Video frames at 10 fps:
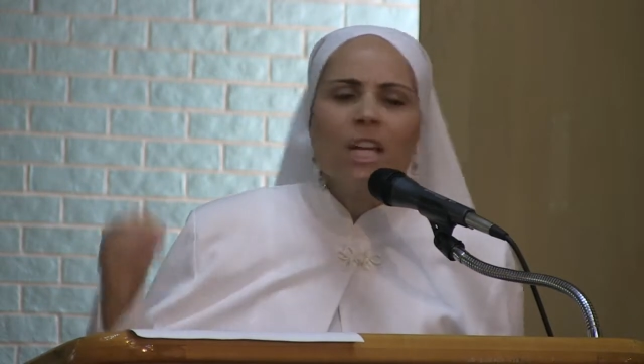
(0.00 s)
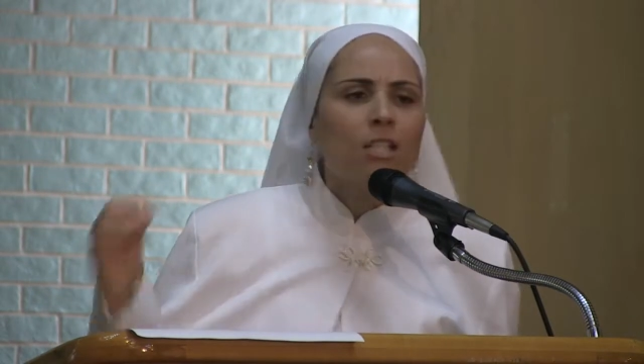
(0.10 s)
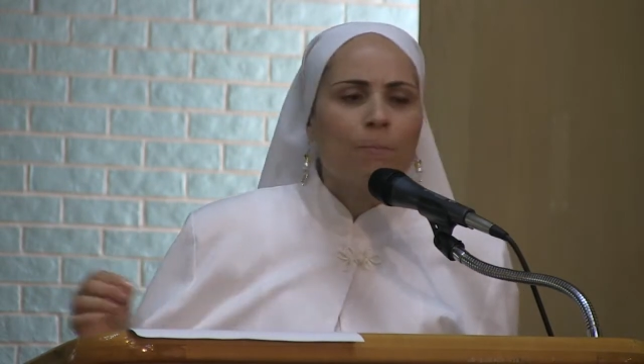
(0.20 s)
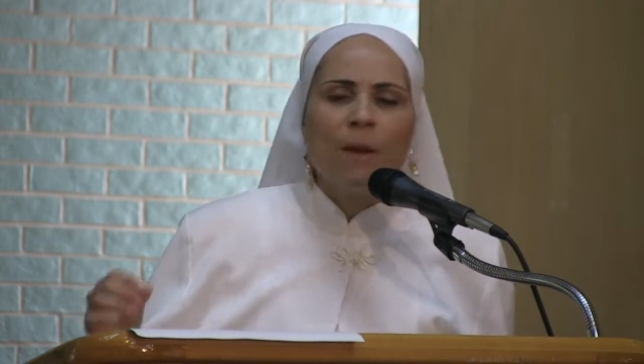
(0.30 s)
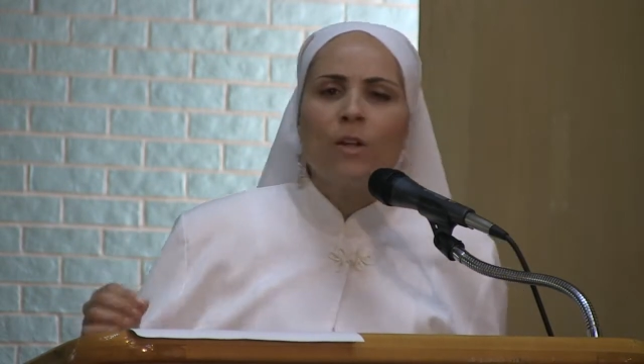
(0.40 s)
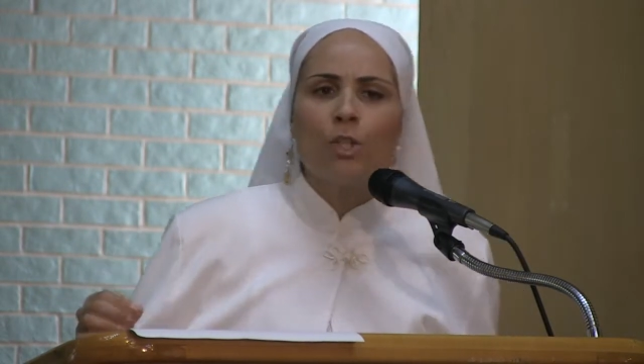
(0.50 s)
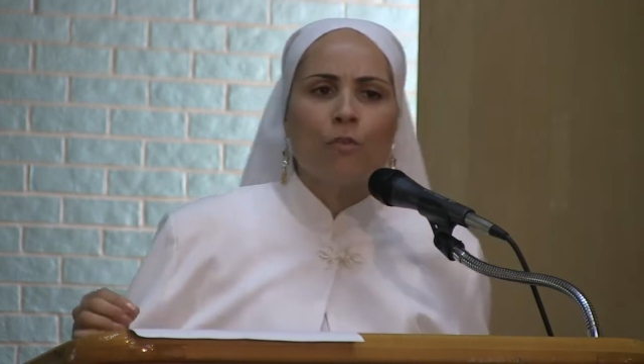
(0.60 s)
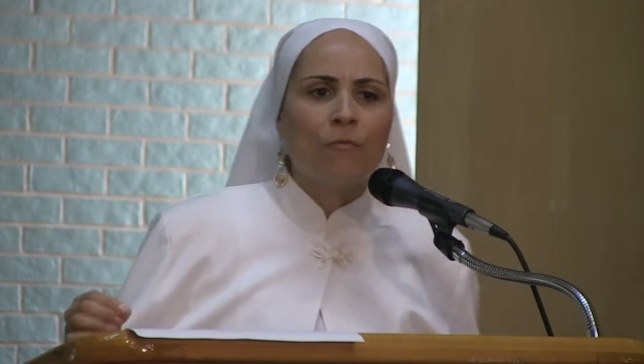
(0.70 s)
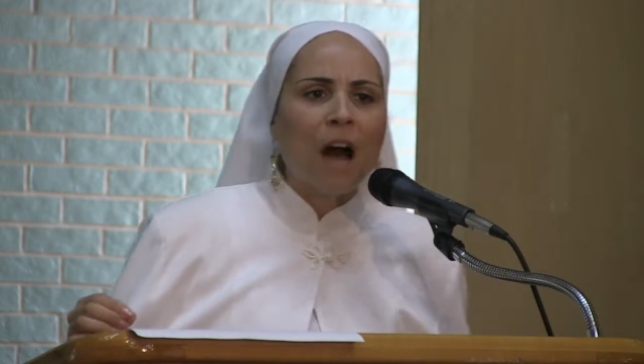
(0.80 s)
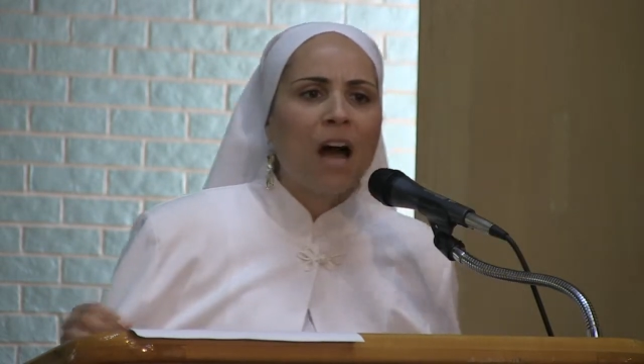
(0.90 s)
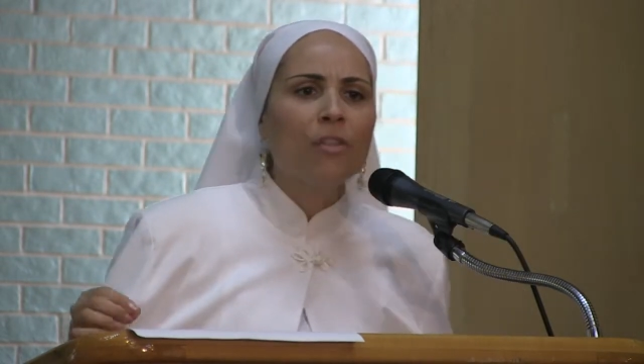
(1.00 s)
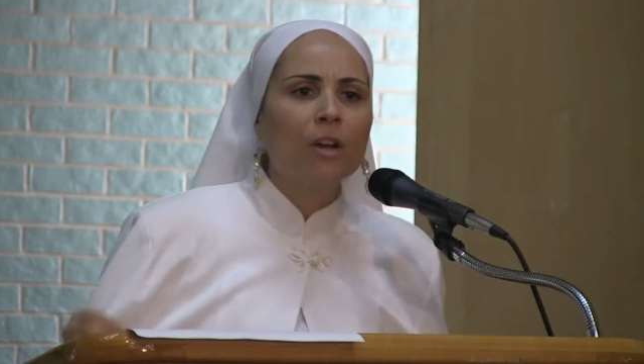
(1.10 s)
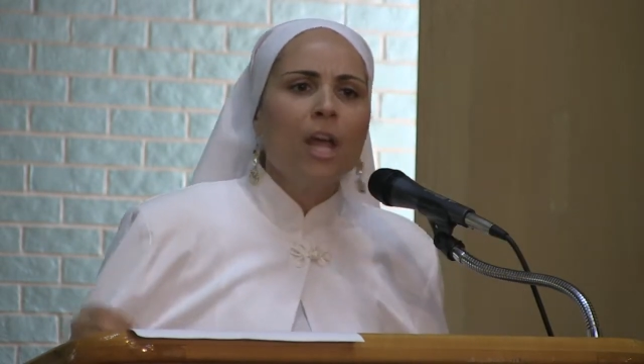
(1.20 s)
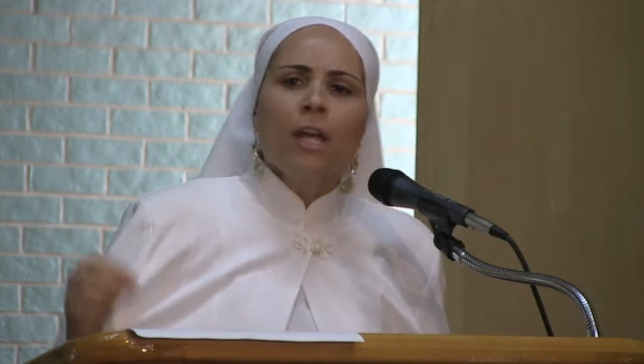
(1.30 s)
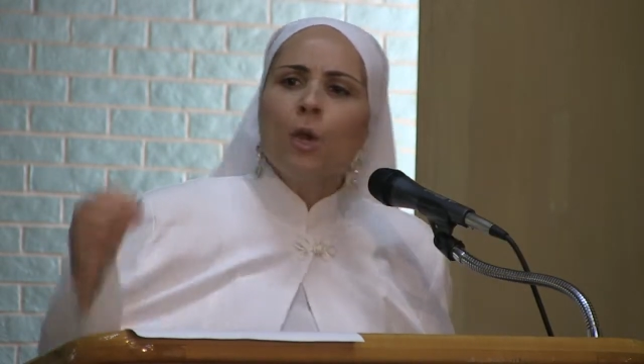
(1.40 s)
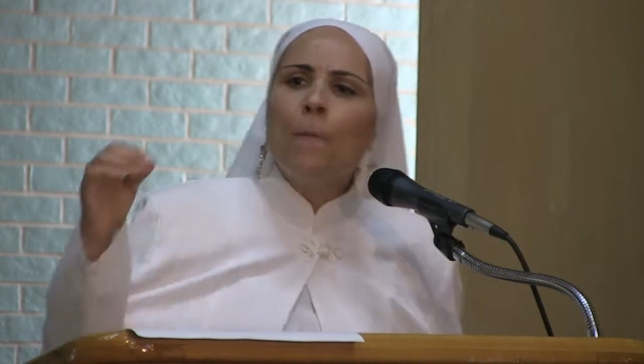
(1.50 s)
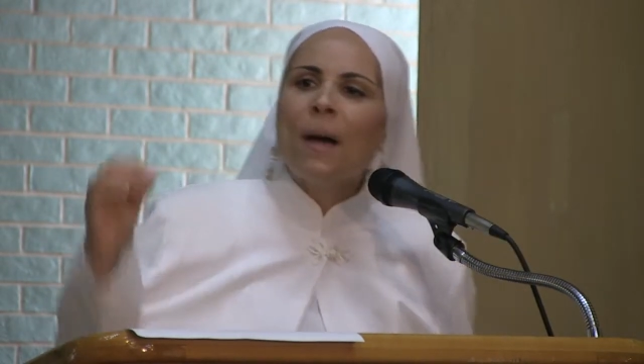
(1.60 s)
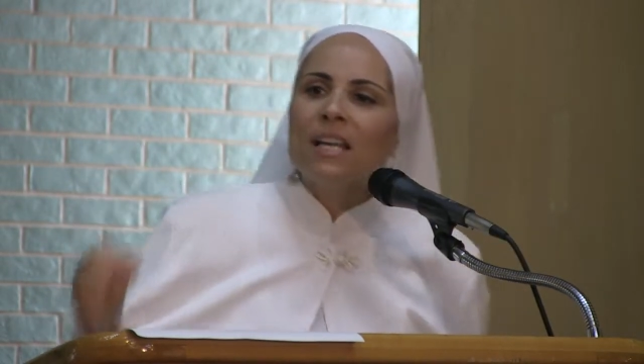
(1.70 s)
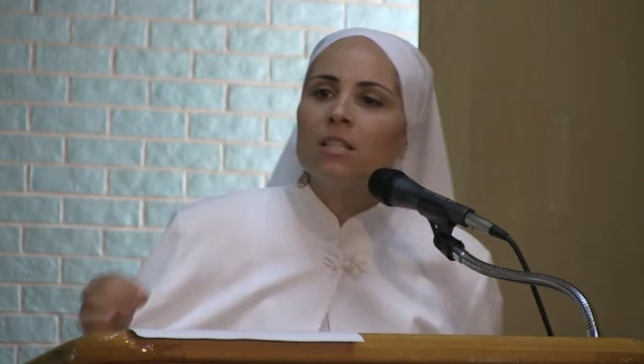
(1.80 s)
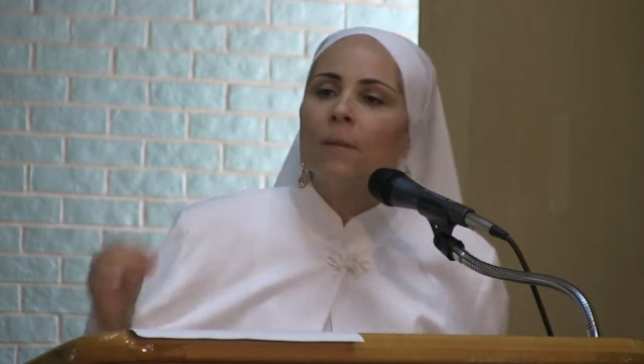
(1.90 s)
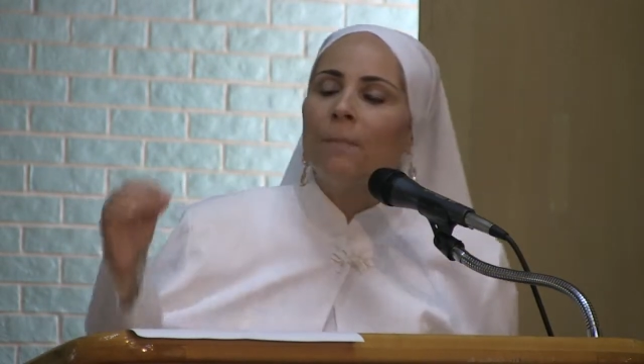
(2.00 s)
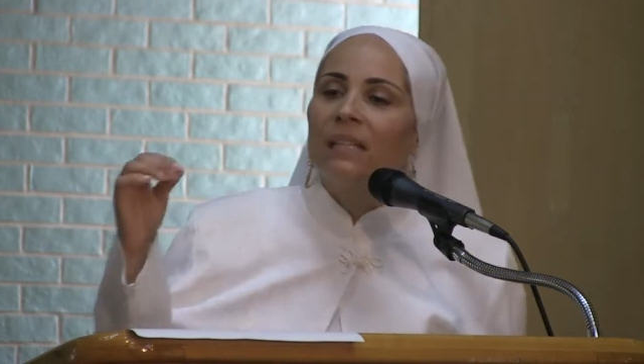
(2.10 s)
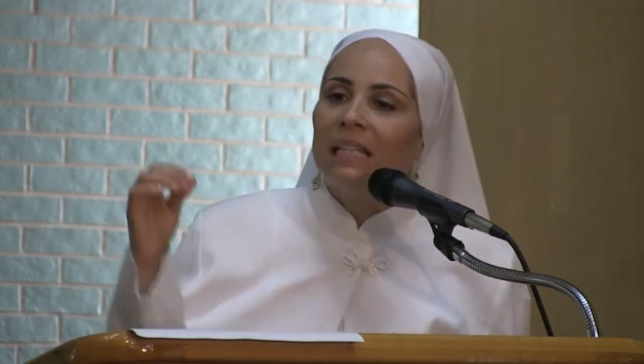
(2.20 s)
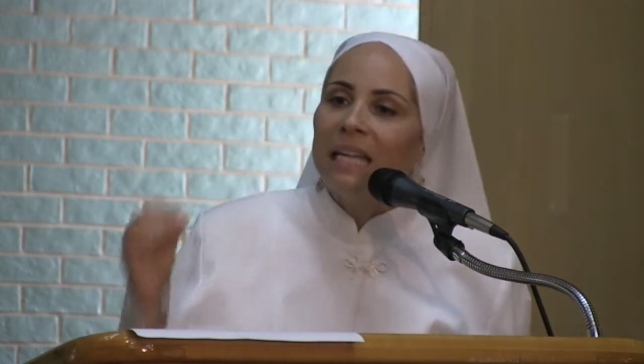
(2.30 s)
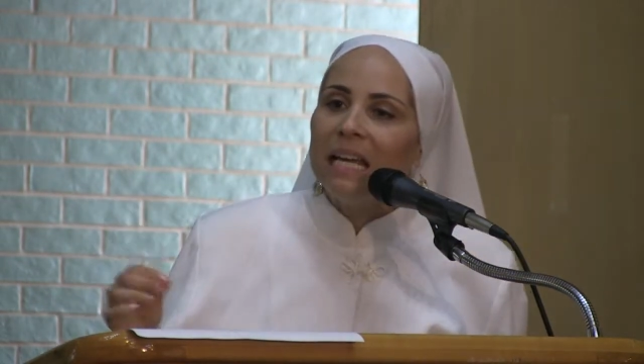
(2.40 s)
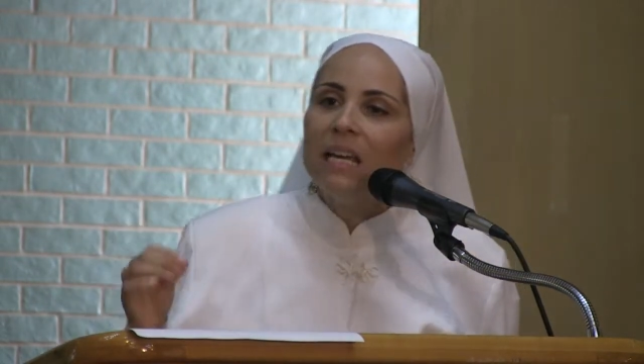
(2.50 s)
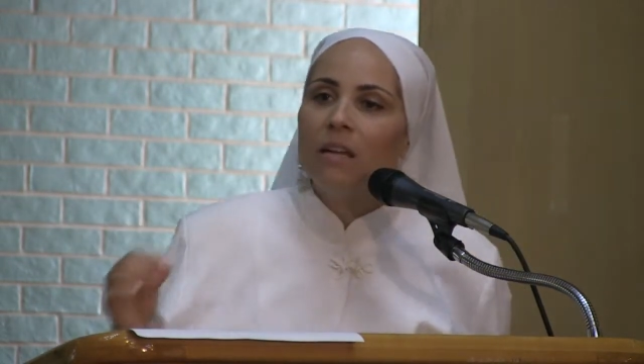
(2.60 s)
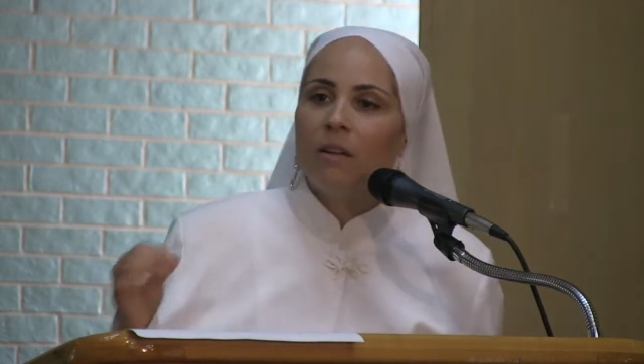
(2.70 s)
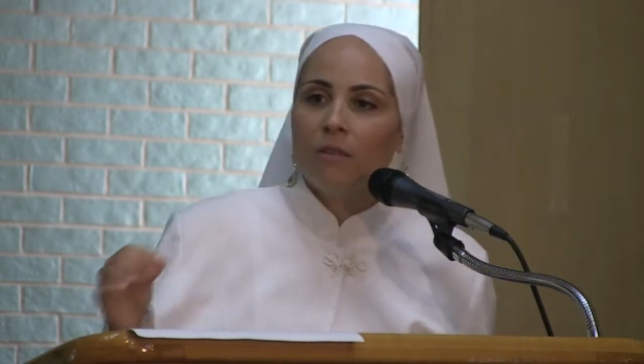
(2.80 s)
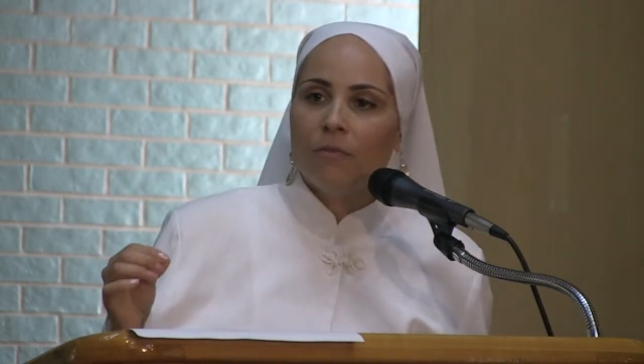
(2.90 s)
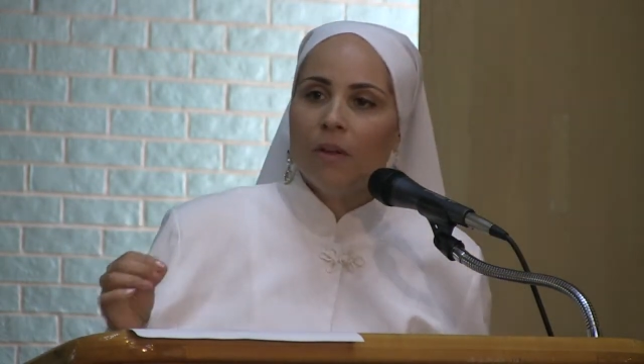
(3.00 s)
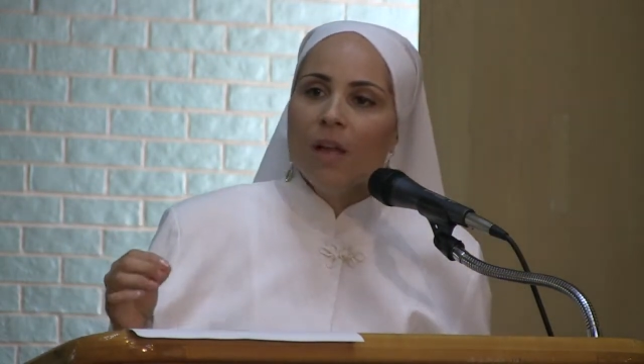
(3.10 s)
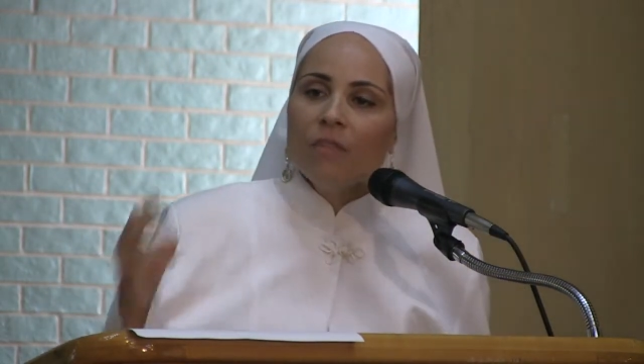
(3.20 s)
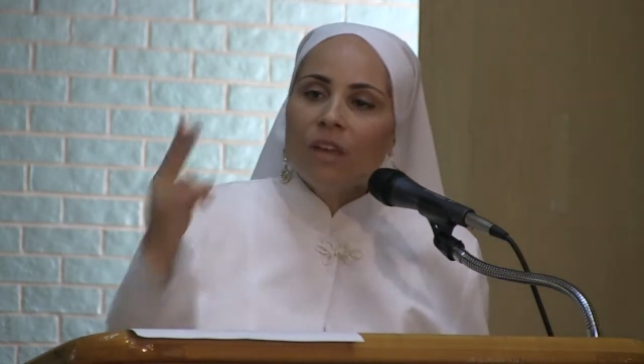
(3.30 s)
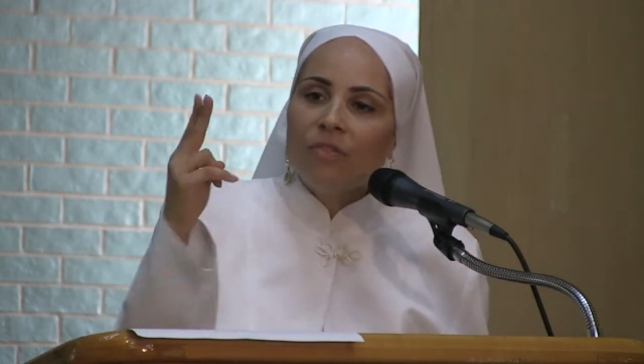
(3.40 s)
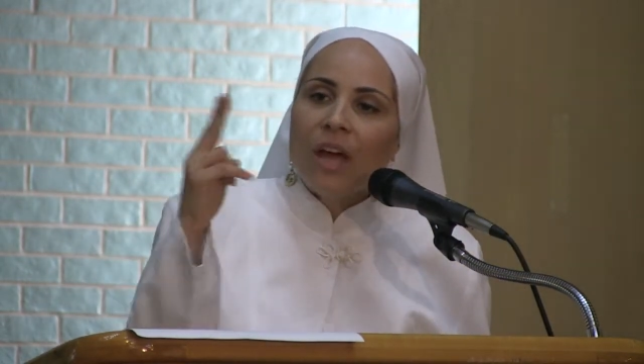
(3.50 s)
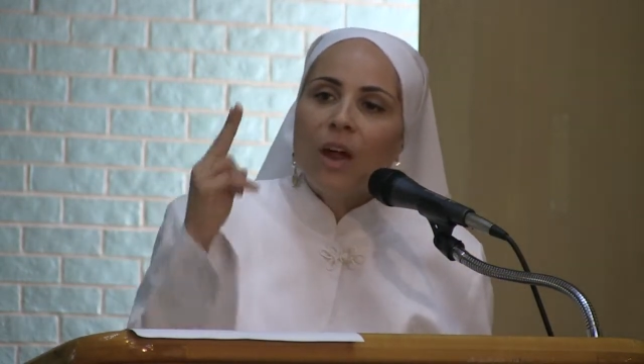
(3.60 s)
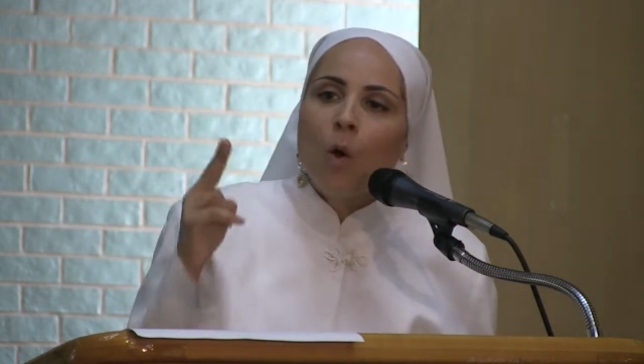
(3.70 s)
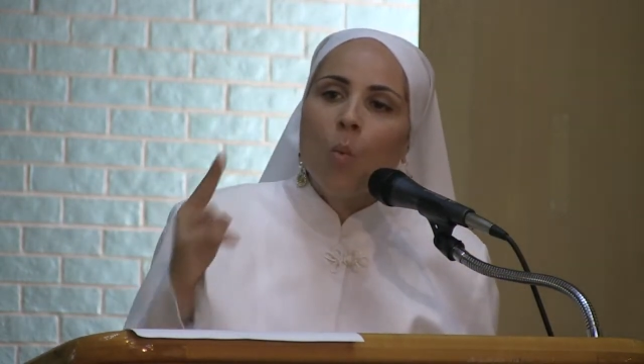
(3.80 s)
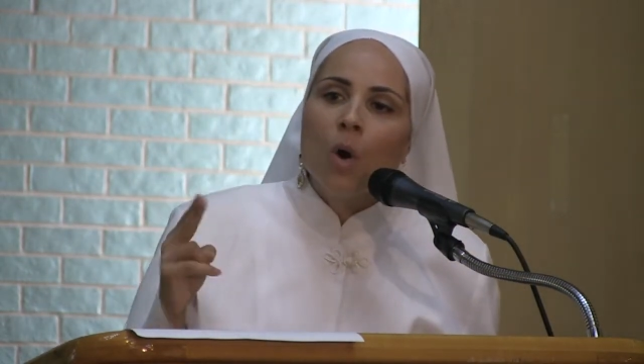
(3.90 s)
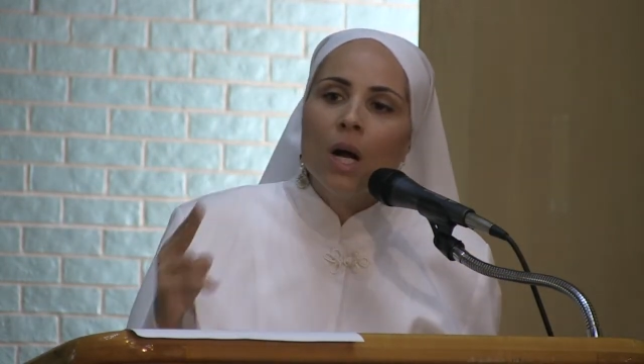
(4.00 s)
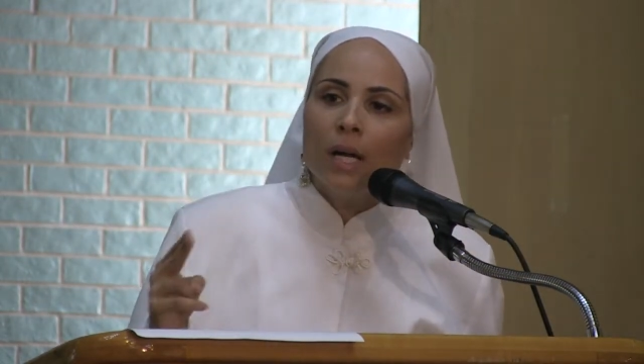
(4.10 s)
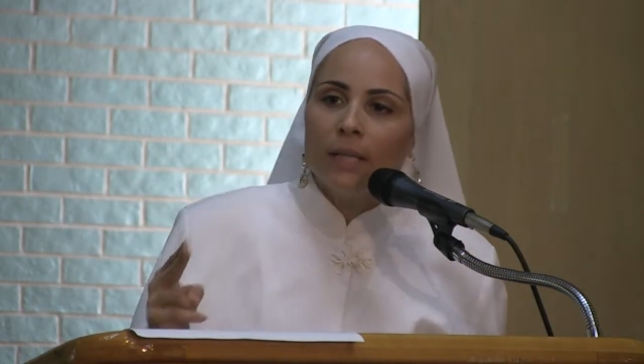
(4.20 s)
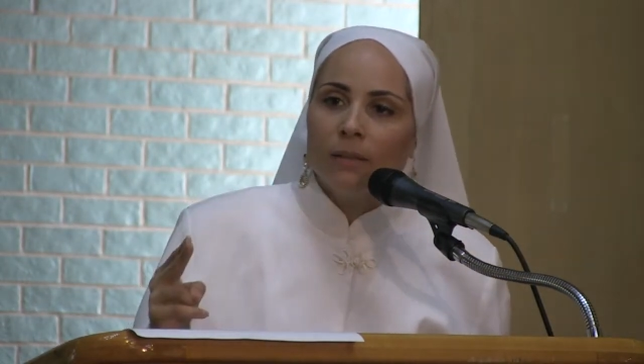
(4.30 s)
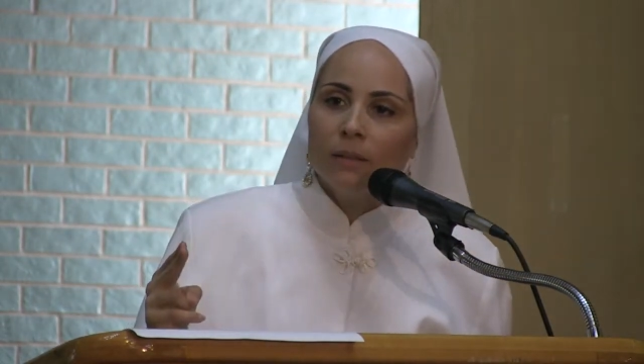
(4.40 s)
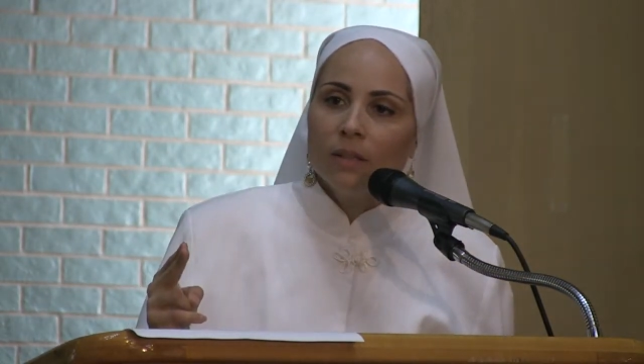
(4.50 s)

his spiritual father, you best believe that they are one.